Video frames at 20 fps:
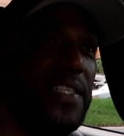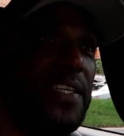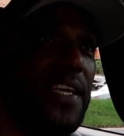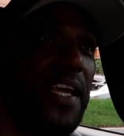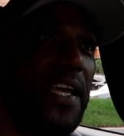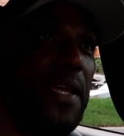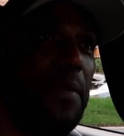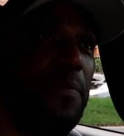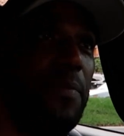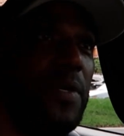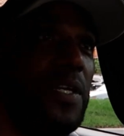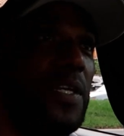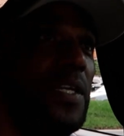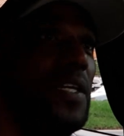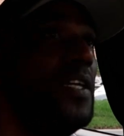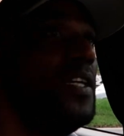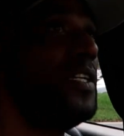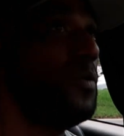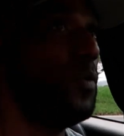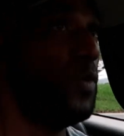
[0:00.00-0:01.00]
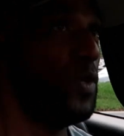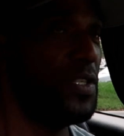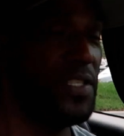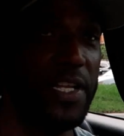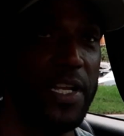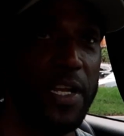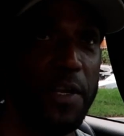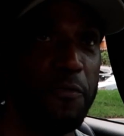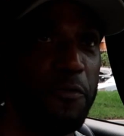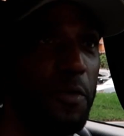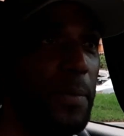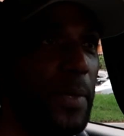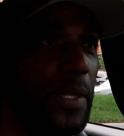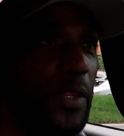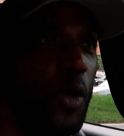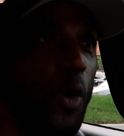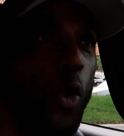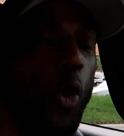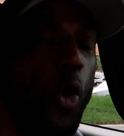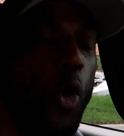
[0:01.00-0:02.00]
time was there for me
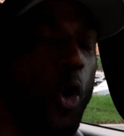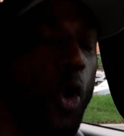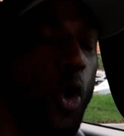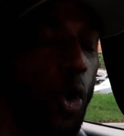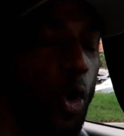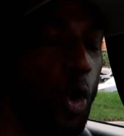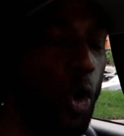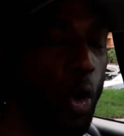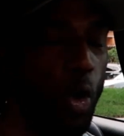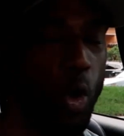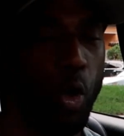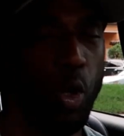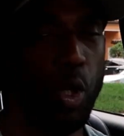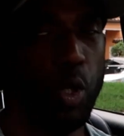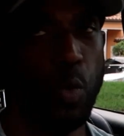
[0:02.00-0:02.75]
the whole